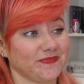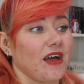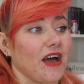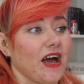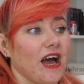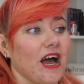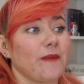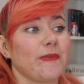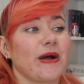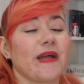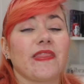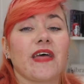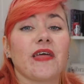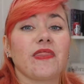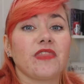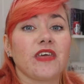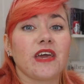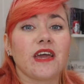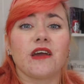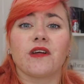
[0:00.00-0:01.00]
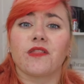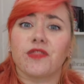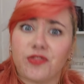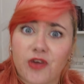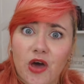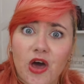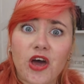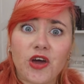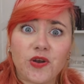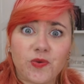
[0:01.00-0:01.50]
Um, and then the
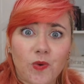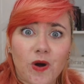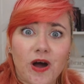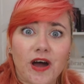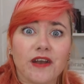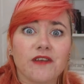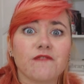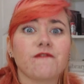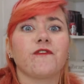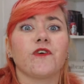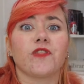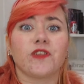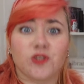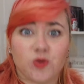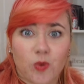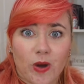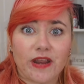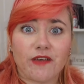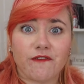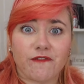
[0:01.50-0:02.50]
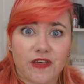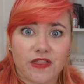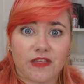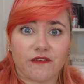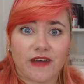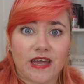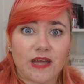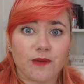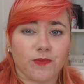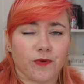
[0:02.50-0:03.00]
third one for the 25th of
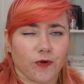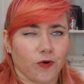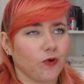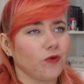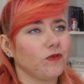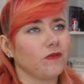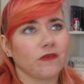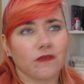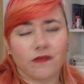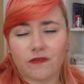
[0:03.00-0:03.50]
April,